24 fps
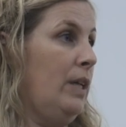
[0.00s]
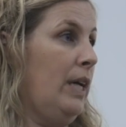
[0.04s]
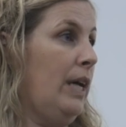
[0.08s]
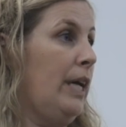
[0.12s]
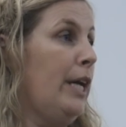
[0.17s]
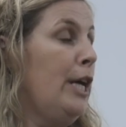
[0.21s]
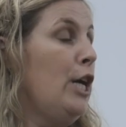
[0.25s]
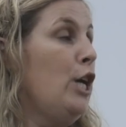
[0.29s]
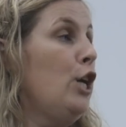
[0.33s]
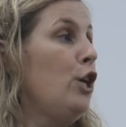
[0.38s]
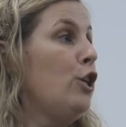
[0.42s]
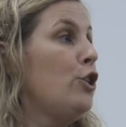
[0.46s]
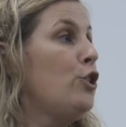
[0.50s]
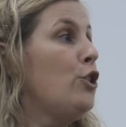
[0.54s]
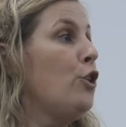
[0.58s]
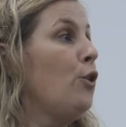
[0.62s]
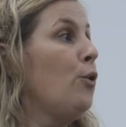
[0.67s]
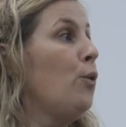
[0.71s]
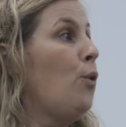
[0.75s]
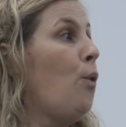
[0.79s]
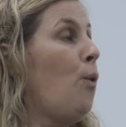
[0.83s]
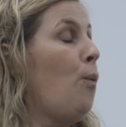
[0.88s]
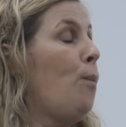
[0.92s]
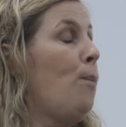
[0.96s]
Yeah.
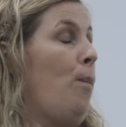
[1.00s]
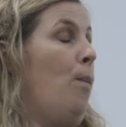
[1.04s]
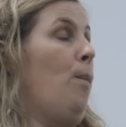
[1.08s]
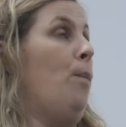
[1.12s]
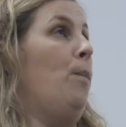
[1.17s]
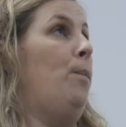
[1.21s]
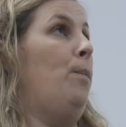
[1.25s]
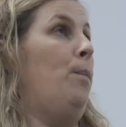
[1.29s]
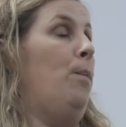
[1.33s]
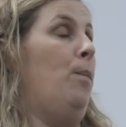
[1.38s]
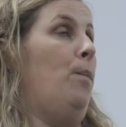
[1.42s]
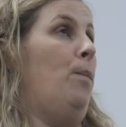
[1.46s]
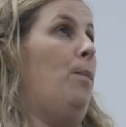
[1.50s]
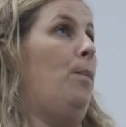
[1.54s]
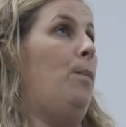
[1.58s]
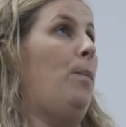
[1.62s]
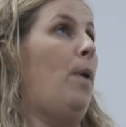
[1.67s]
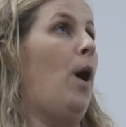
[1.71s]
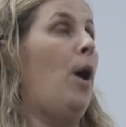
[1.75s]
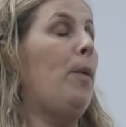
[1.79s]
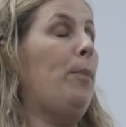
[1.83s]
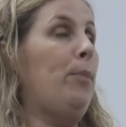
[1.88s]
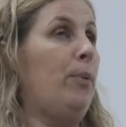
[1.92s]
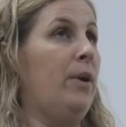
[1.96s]
So
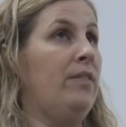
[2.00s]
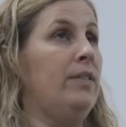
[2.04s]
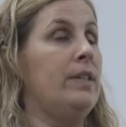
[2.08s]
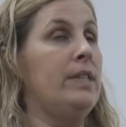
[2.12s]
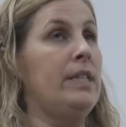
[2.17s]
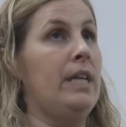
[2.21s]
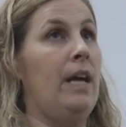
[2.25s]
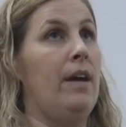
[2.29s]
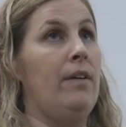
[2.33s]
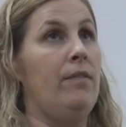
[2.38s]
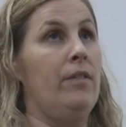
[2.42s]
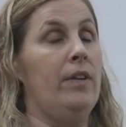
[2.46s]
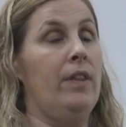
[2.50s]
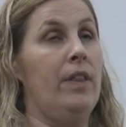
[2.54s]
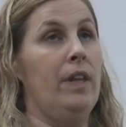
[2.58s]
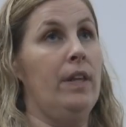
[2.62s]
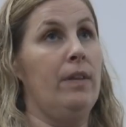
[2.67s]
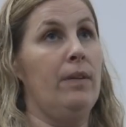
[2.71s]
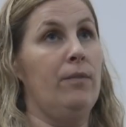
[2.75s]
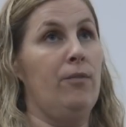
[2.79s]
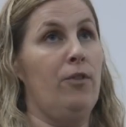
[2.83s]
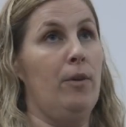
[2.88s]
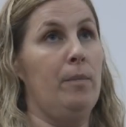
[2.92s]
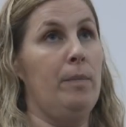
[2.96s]
I'll preface
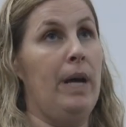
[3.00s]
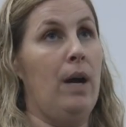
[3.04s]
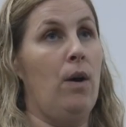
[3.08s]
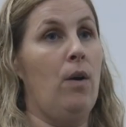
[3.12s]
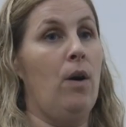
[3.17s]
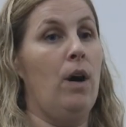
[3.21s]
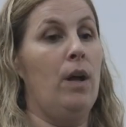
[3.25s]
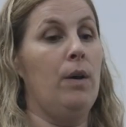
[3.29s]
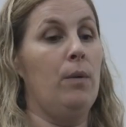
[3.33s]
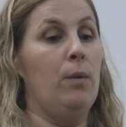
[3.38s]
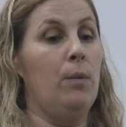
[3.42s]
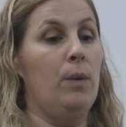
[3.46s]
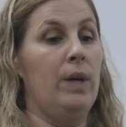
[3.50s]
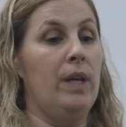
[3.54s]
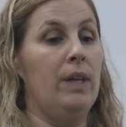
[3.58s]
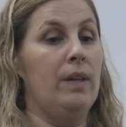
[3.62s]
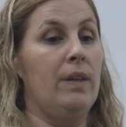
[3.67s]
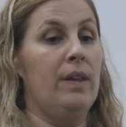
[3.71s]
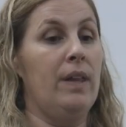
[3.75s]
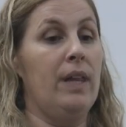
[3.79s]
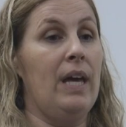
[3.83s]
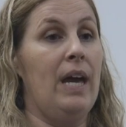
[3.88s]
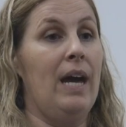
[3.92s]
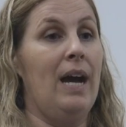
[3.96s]
everything from now on
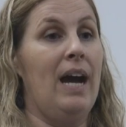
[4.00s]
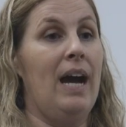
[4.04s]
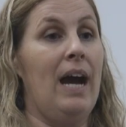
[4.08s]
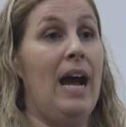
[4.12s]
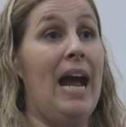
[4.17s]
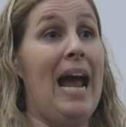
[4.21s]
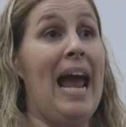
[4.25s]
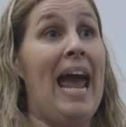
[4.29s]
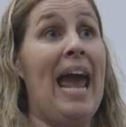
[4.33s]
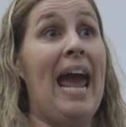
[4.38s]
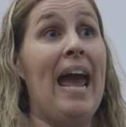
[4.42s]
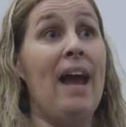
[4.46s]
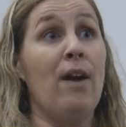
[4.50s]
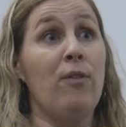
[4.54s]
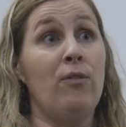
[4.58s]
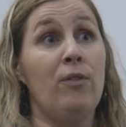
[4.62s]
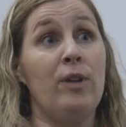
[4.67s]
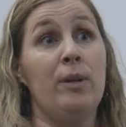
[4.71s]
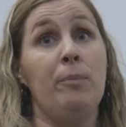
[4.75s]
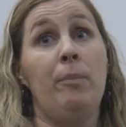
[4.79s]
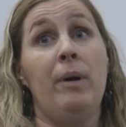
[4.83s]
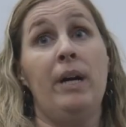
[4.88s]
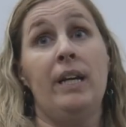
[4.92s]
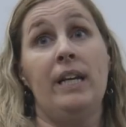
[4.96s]
with
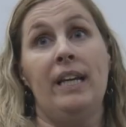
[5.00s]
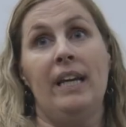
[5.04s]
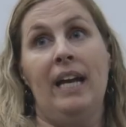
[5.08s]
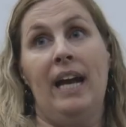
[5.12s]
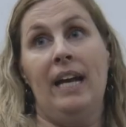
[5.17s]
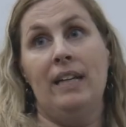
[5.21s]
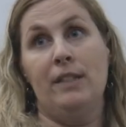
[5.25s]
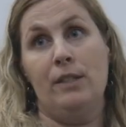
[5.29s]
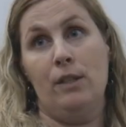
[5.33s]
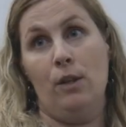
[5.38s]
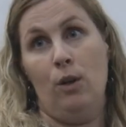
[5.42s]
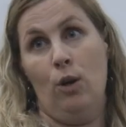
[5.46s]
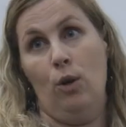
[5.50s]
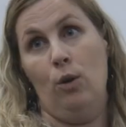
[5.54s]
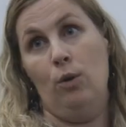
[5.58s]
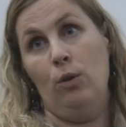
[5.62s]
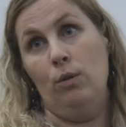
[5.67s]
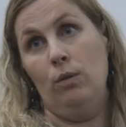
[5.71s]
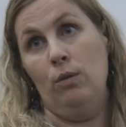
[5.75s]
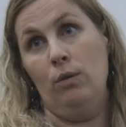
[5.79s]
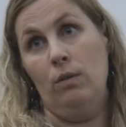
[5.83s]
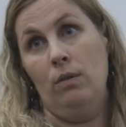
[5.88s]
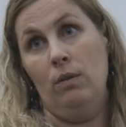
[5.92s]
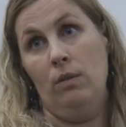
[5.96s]
everybody has their
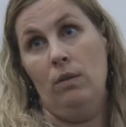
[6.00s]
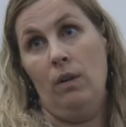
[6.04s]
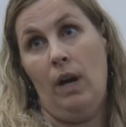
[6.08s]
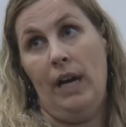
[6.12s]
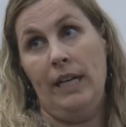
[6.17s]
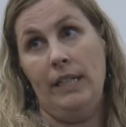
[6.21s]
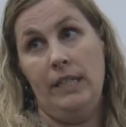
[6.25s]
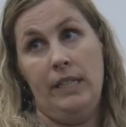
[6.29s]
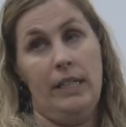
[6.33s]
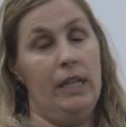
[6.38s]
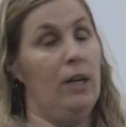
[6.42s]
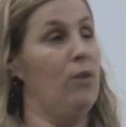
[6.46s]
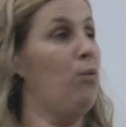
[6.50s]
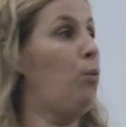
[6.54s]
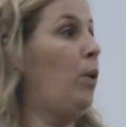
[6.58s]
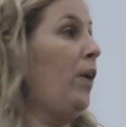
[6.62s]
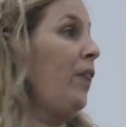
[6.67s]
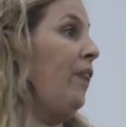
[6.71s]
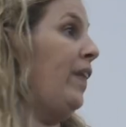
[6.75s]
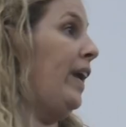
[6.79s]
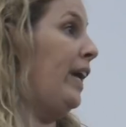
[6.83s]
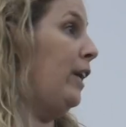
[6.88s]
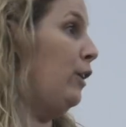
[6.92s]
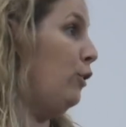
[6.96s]
own idea of
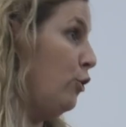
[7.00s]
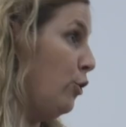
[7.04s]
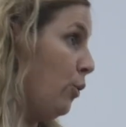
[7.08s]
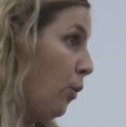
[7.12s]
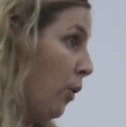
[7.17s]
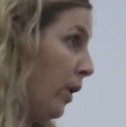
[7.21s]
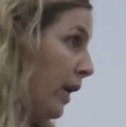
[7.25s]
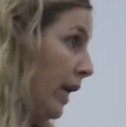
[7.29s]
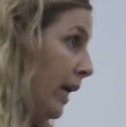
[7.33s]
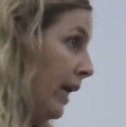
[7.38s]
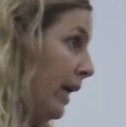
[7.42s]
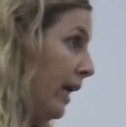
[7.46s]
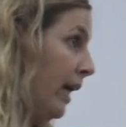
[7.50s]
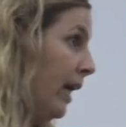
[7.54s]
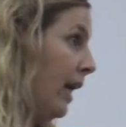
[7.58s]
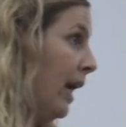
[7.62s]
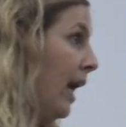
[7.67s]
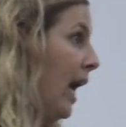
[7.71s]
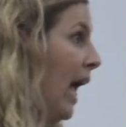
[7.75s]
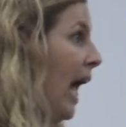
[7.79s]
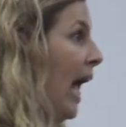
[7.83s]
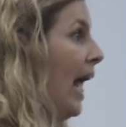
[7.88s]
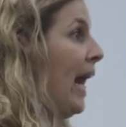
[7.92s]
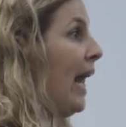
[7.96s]
what they enjoy,
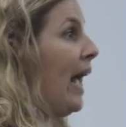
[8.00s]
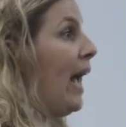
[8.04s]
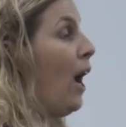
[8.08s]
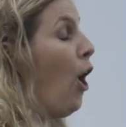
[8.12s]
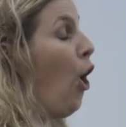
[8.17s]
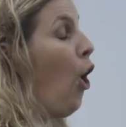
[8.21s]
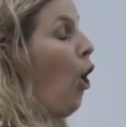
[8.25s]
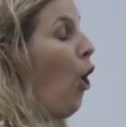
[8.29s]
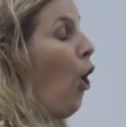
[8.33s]
and I